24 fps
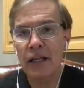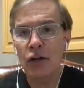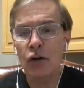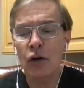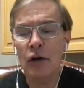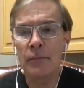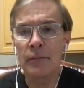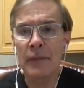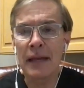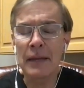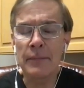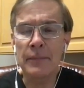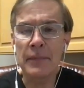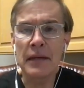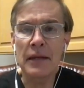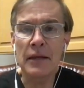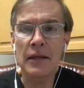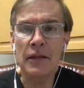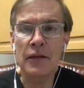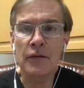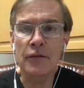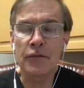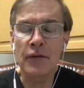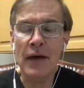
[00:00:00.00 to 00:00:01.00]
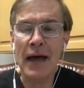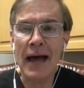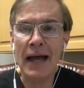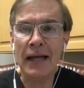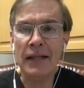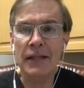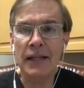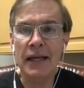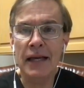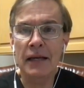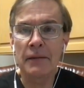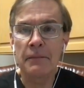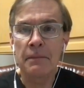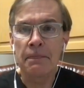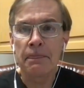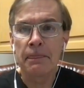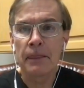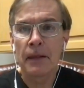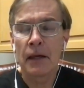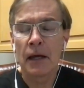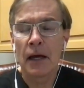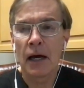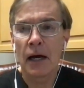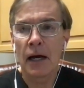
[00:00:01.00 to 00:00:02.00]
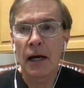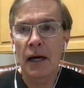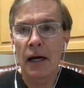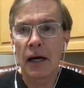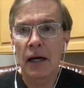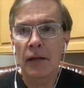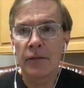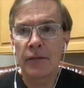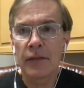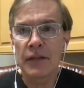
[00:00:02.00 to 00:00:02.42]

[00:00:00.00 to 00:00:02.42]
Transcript: You know, it may be the fact that uh,